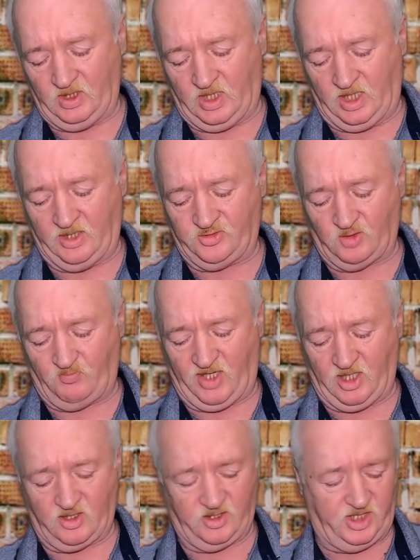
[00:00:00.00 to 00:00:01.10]
And to
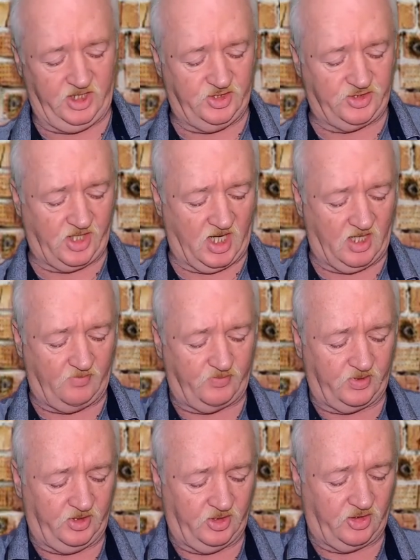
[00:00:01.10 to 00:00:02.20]
pair these up,
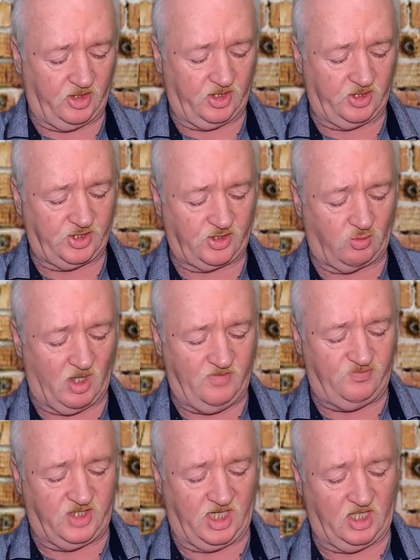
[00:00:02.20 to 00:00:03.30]
you're going to
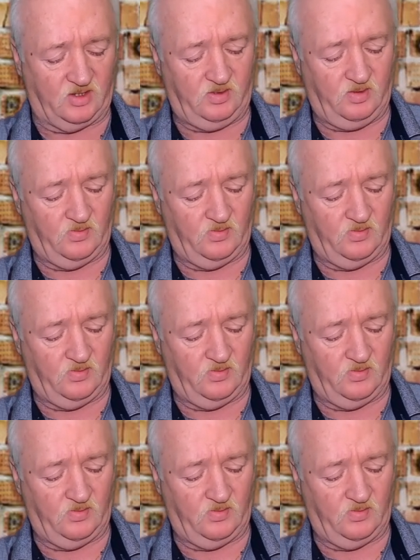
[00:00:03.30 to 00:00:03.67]
swipe down,